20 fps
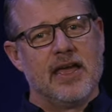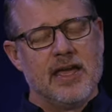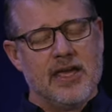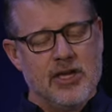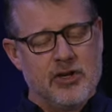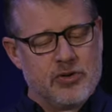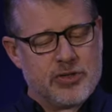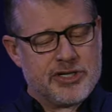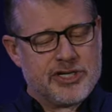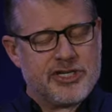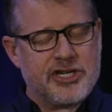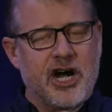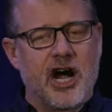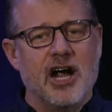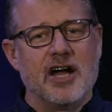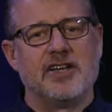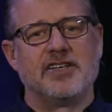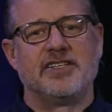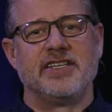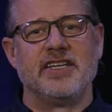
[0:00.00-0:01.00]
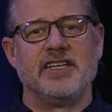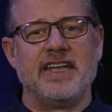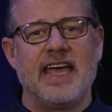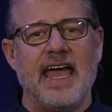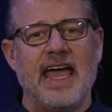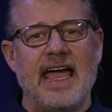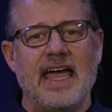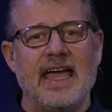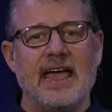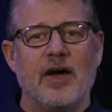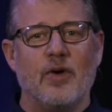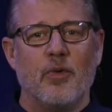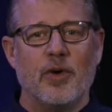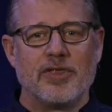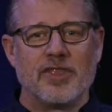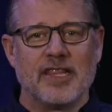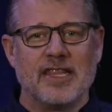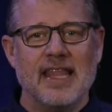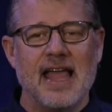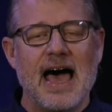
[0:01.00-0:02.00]
you start today
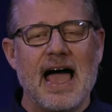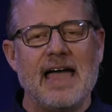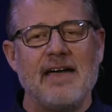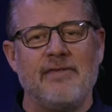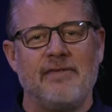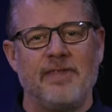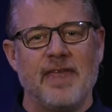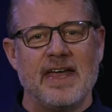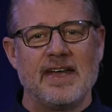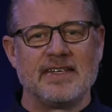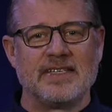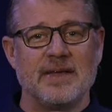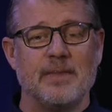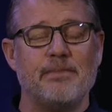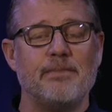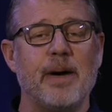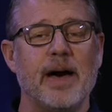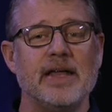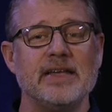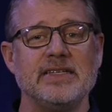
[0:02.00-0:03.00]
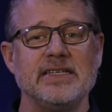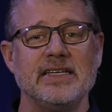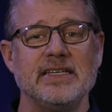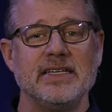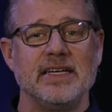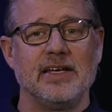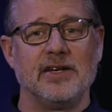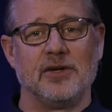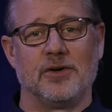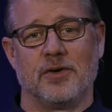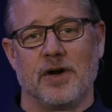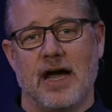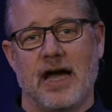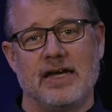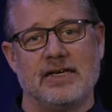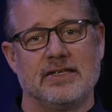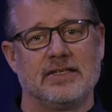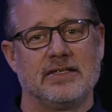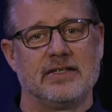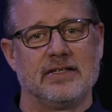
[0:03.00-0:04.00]
with life that is abundant in
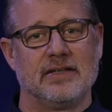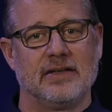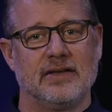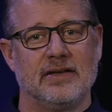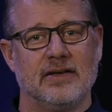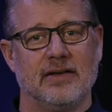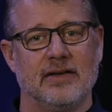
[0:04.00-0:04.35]
Christ.